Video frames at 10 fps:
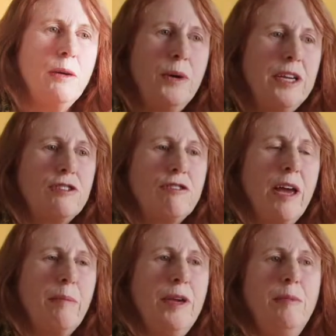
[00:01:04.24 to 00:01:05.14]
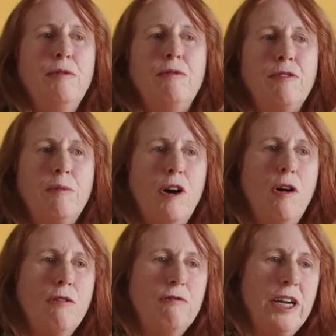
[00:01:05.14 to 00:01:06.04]
We attract people from a
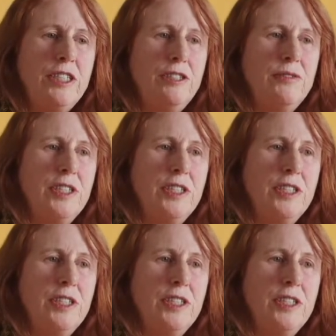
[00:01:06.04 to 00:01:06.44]
whole range of